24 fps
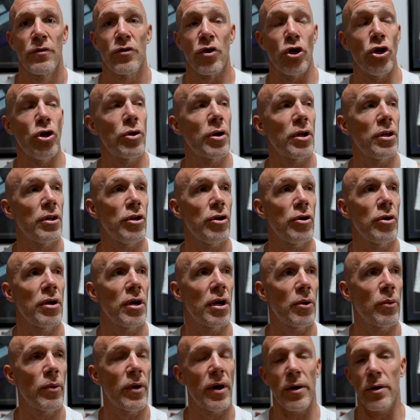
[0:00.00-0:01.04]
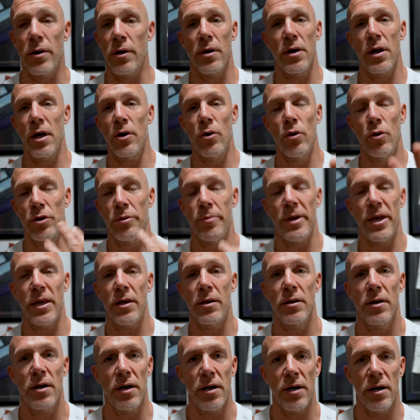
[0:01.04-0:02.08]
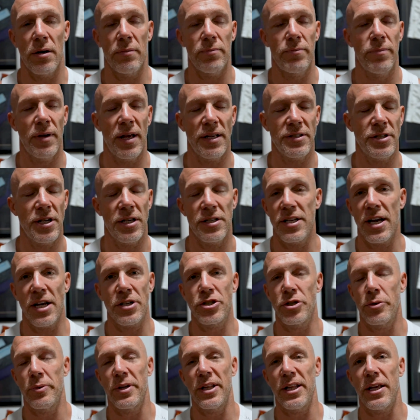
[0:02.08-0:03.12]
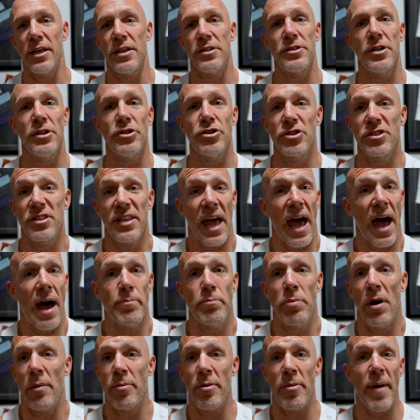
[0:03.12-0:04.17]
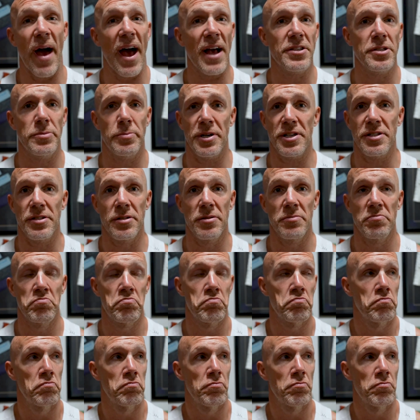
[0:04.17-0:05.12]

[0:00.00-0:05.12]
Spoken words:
So you can get a hold of me. It's actually really easy. Just at Bobby Maximus.